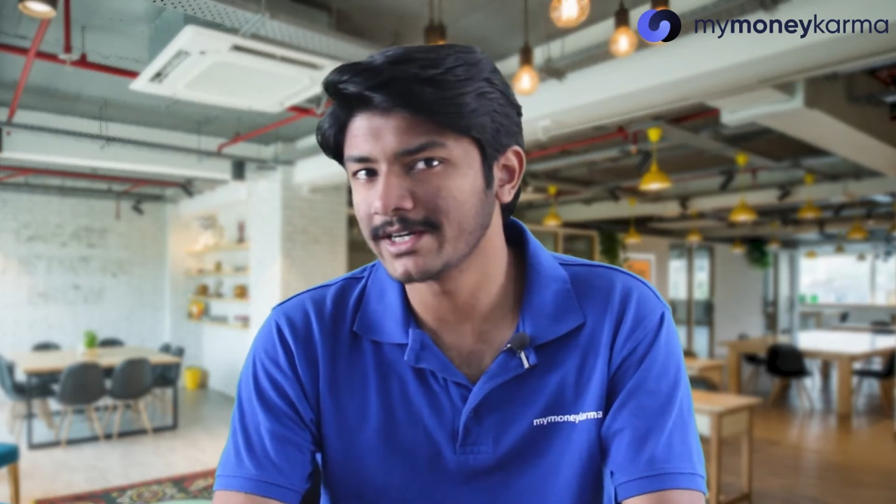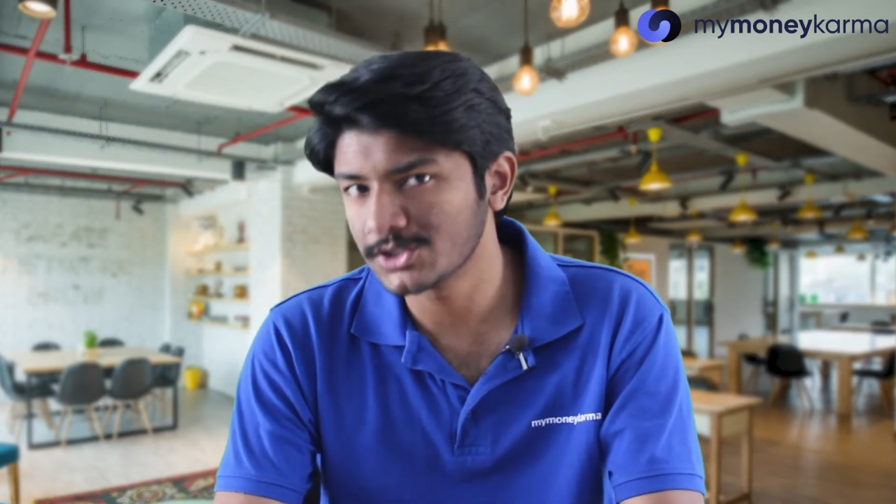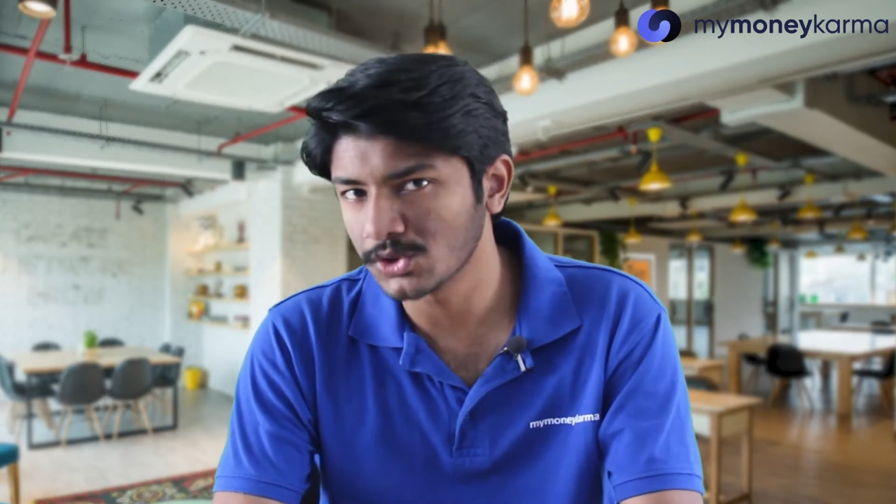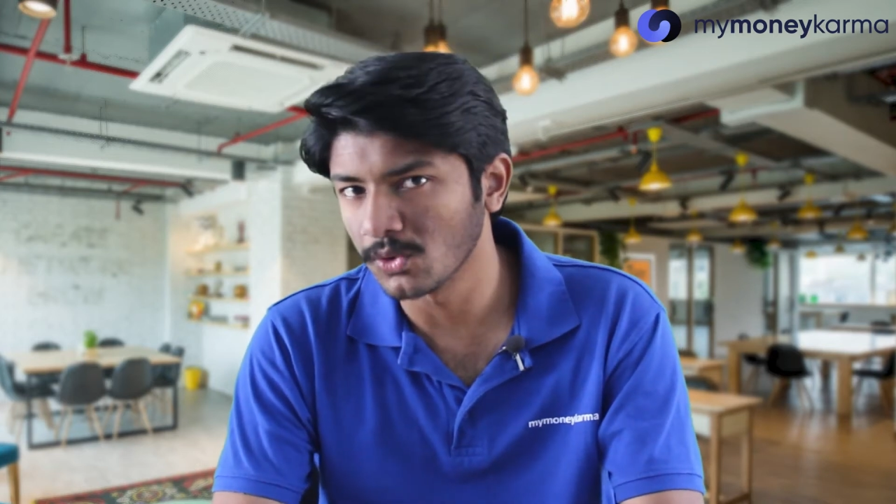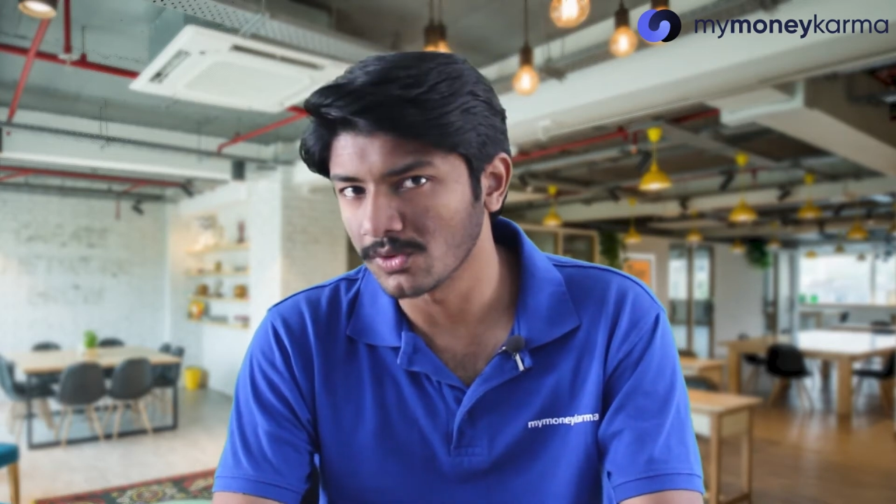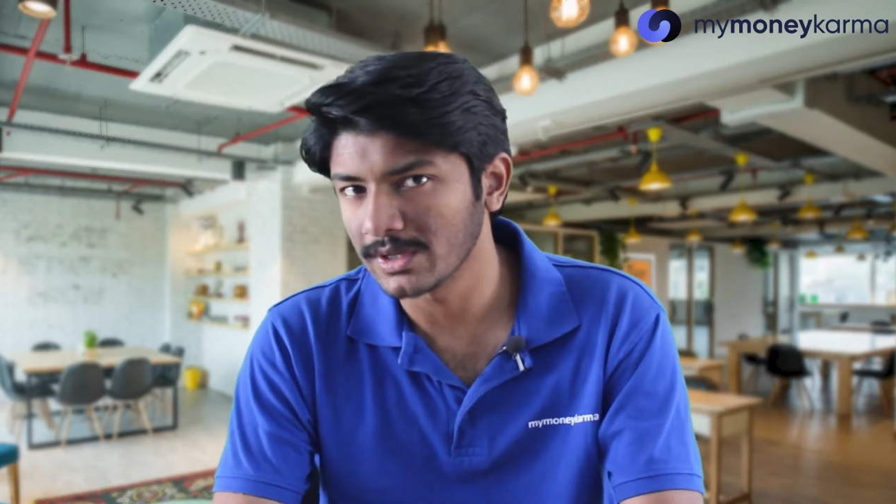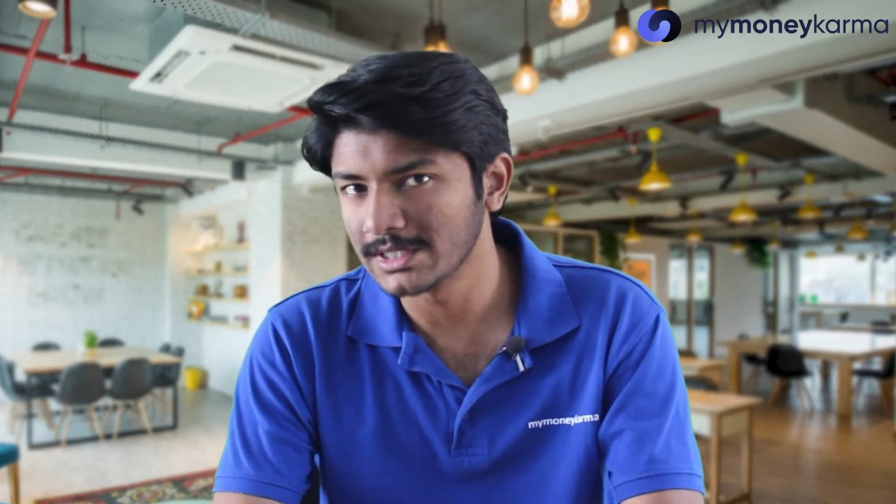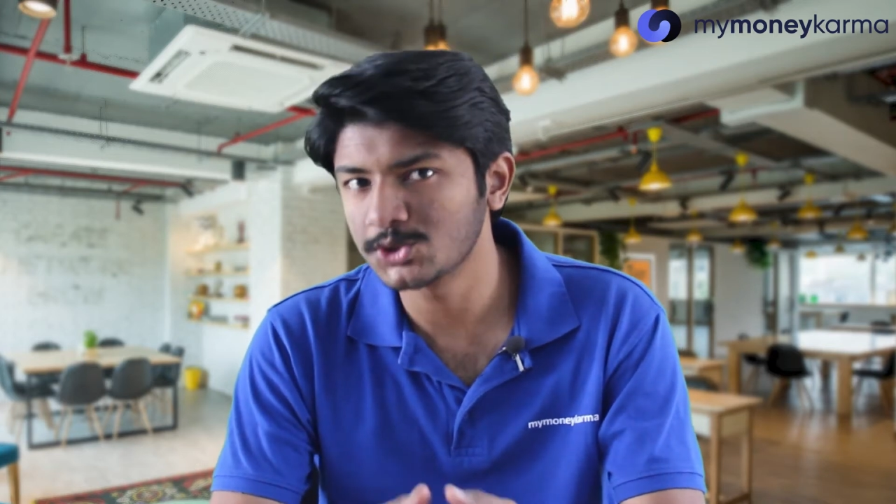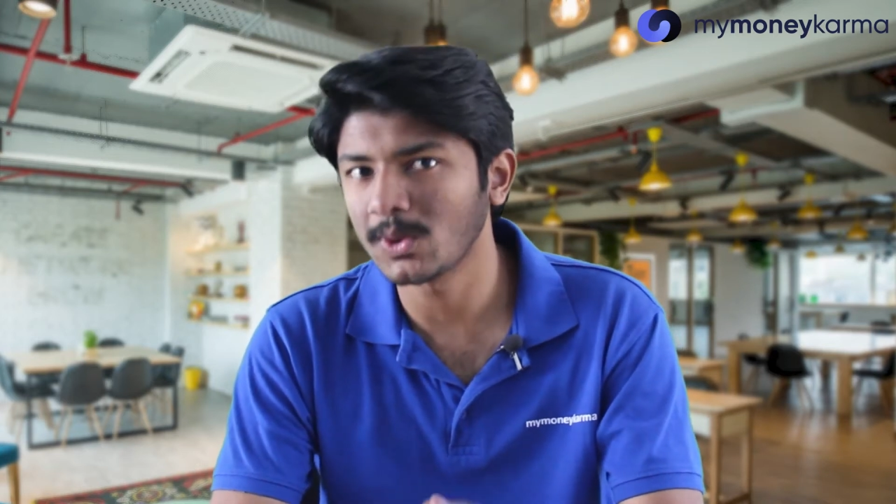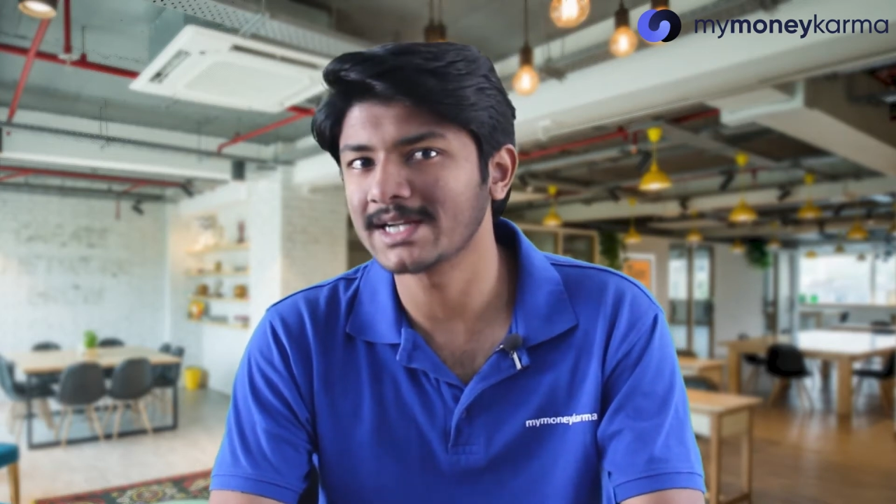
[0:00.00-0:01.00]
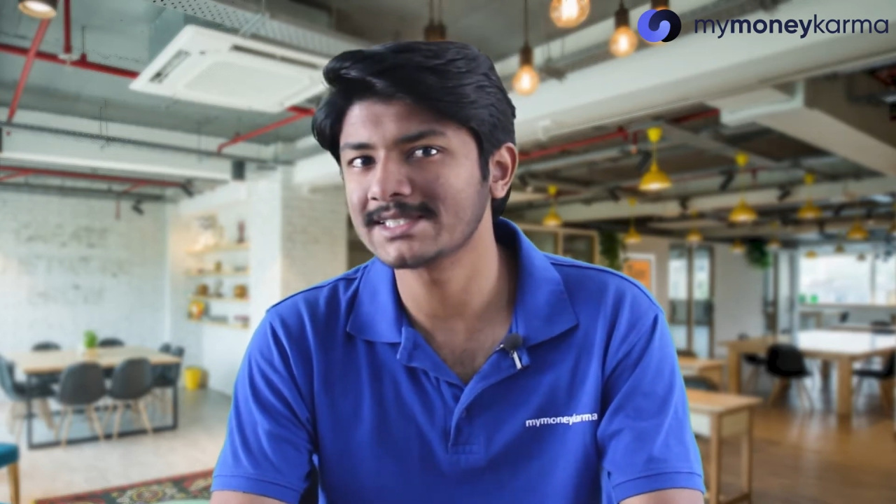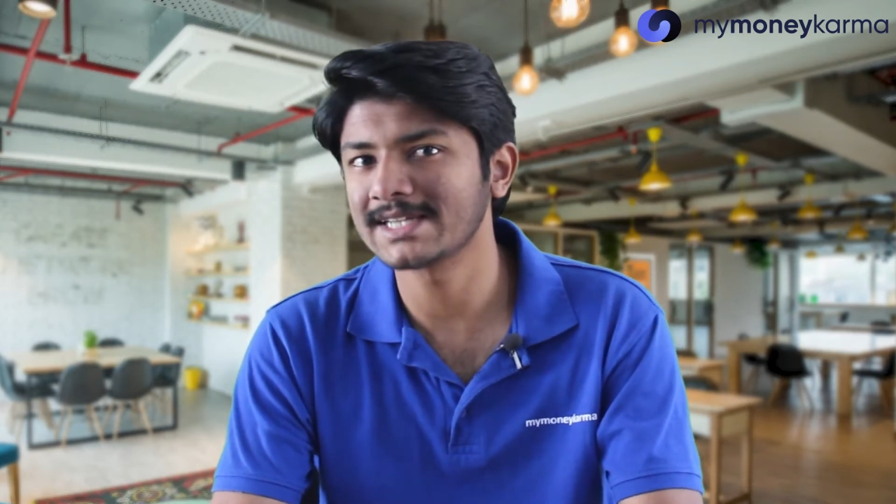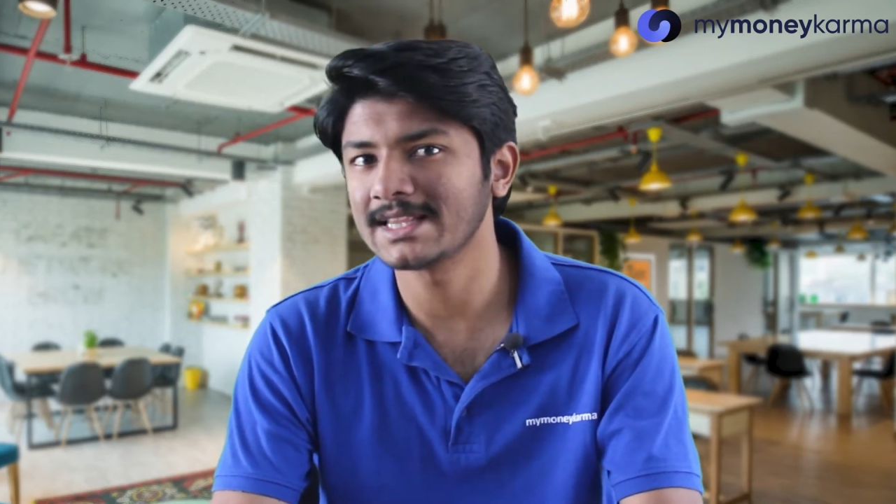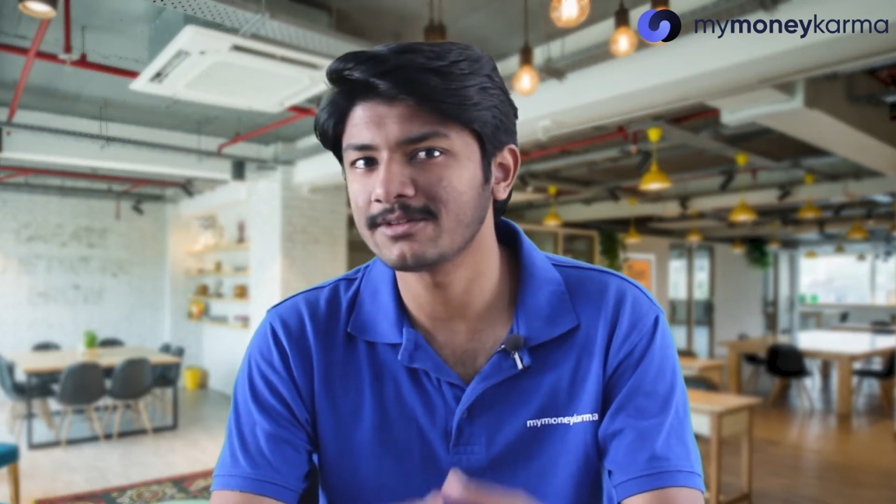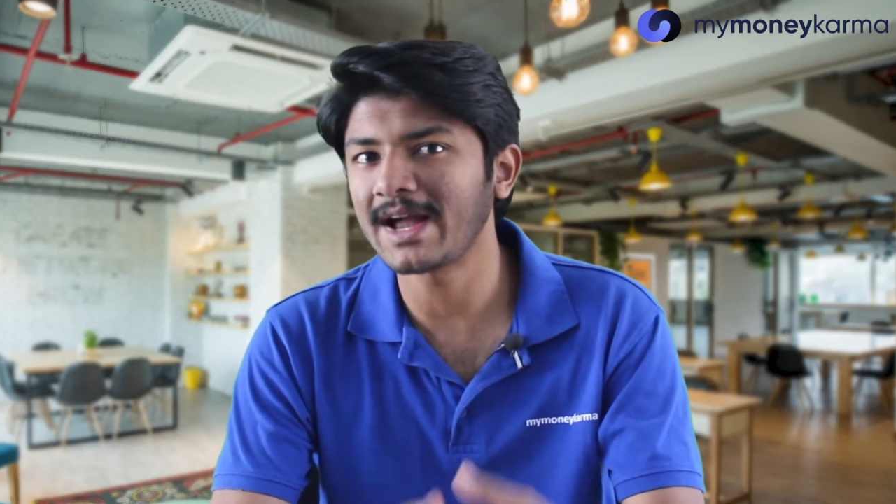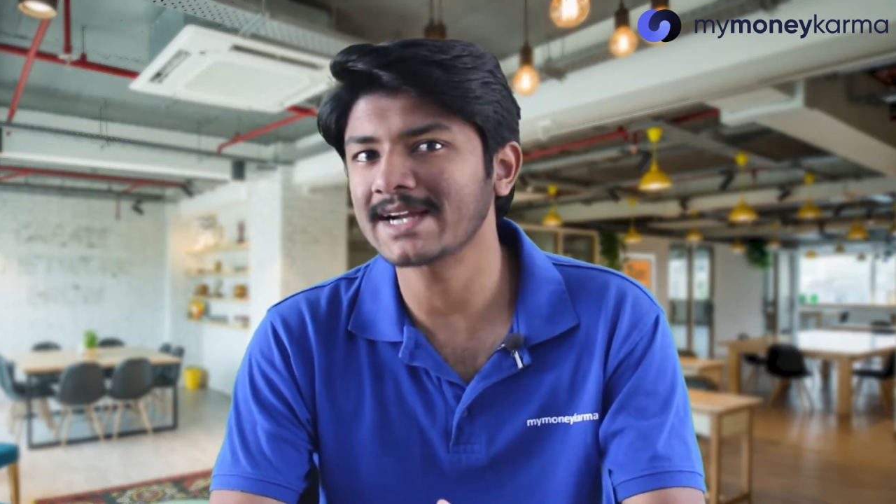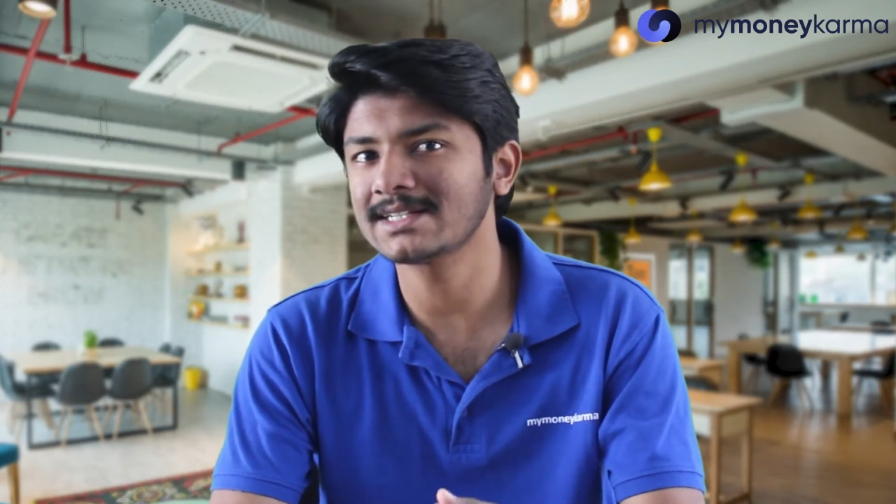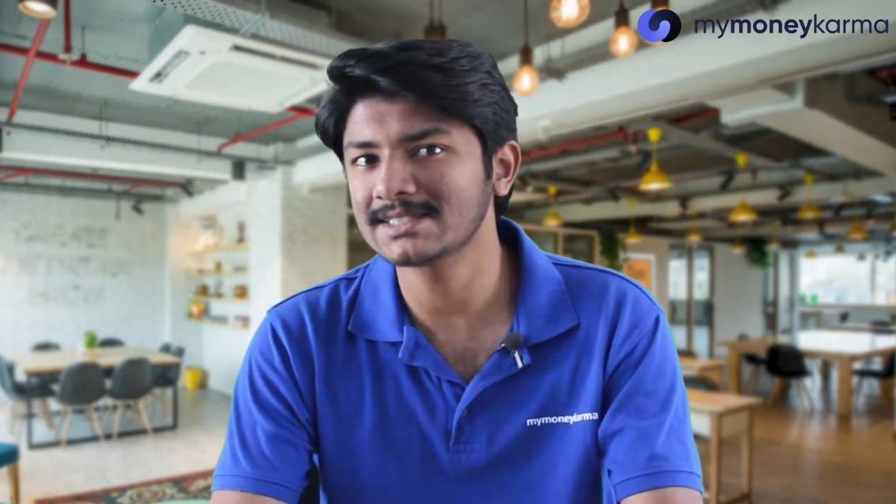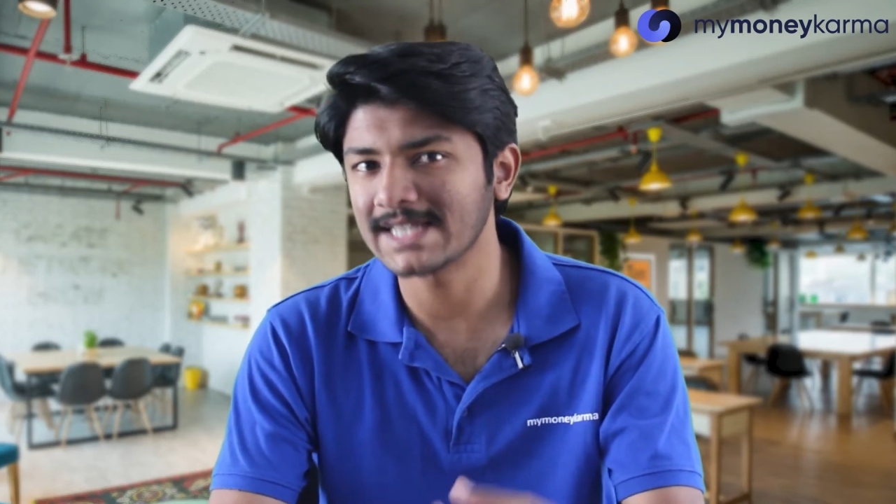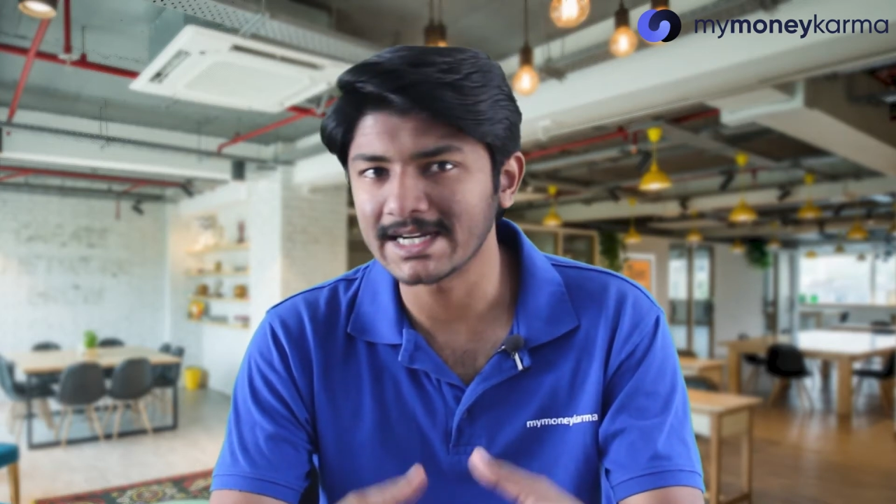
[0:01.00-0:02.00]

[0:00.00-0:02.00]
credit score is to understand the factors